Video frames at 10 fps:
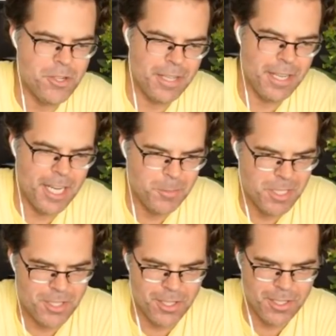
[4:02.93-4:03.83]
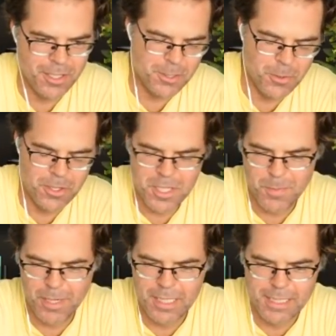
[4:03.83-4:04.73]
cannabis art
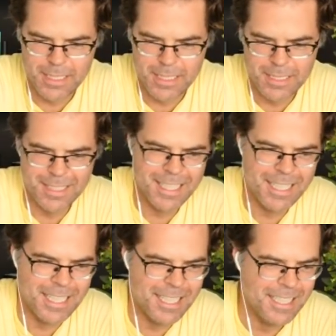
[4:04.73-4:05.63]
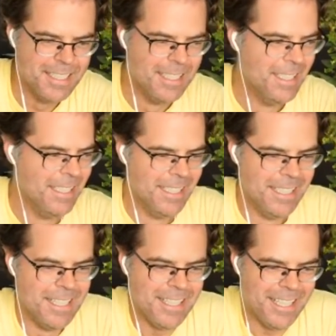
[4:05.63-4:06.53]
correspondent, uh,
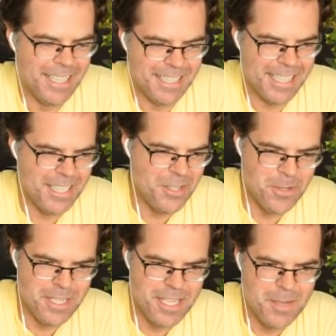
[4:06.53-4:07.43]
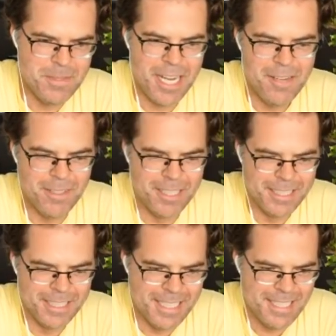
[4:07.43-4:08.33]
uh, can you do a deep dive on
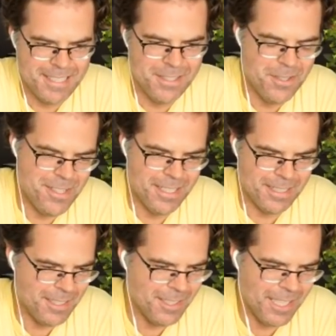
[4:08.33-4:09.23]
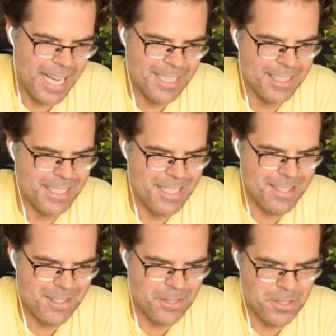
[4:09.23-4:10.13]
this? And you said gladly, and
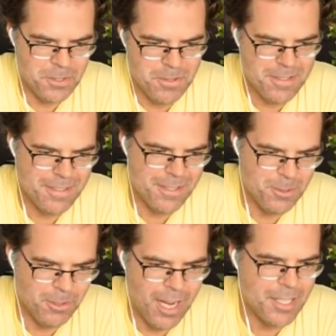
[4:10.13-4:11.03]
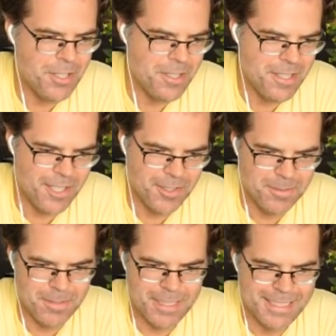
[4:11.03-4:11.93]
so you you locked yourself
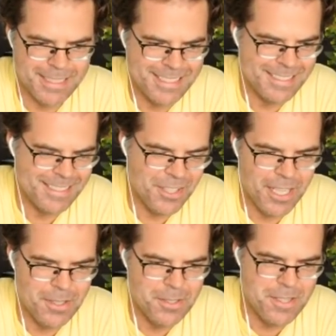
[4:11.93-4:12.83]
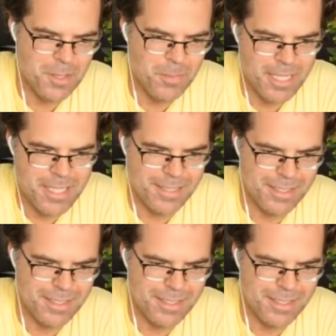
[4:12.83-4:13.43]
in your house and basically yep.